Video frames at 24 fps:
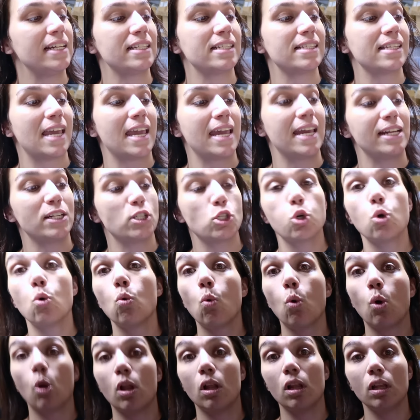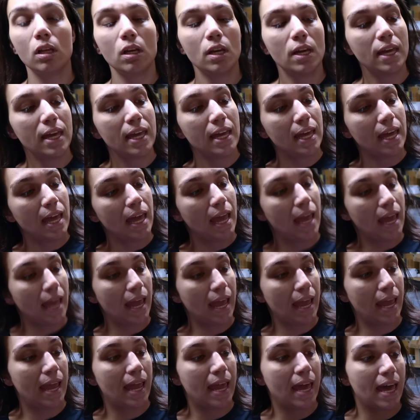it's a tool
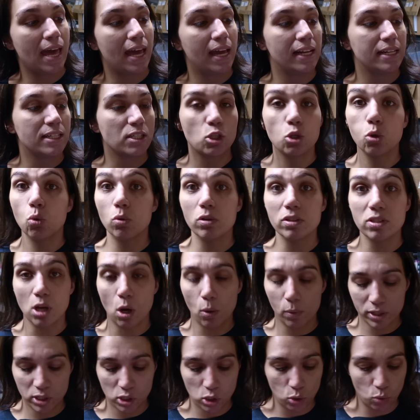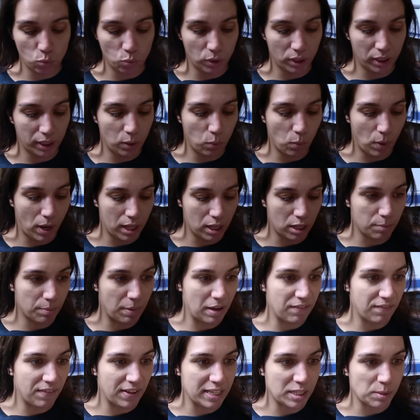and tools always do really well on
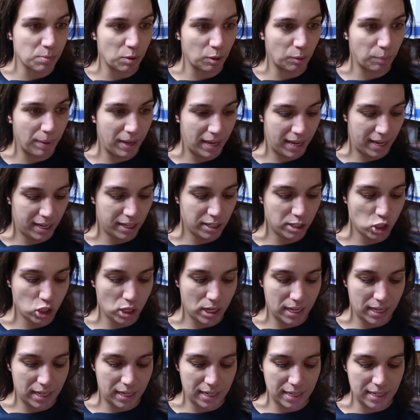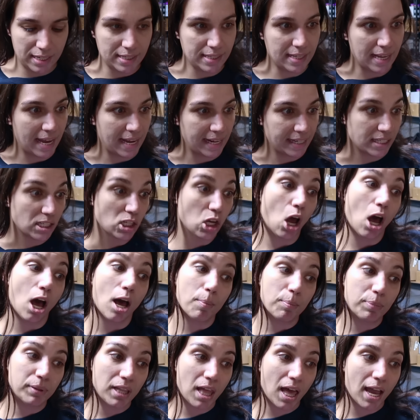my Facebook page. It is a
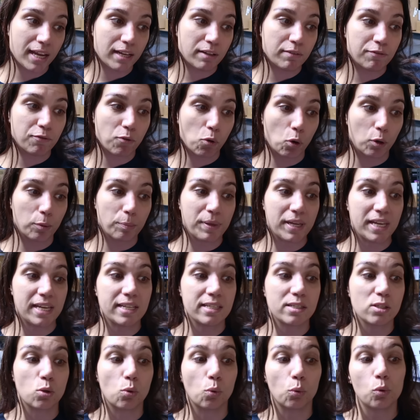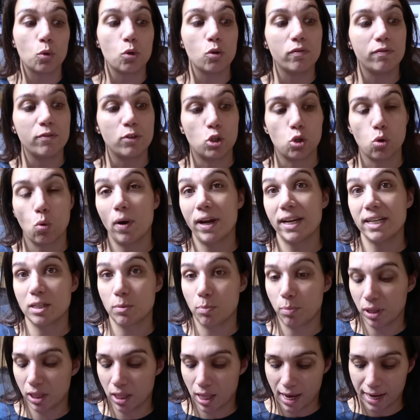top line four piece groove
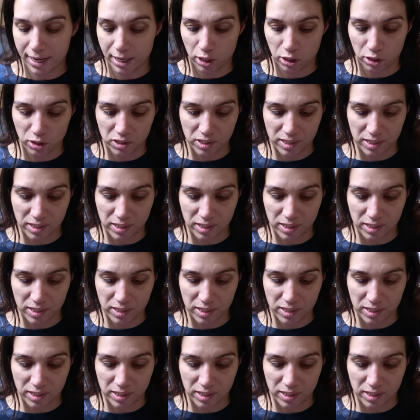joint plier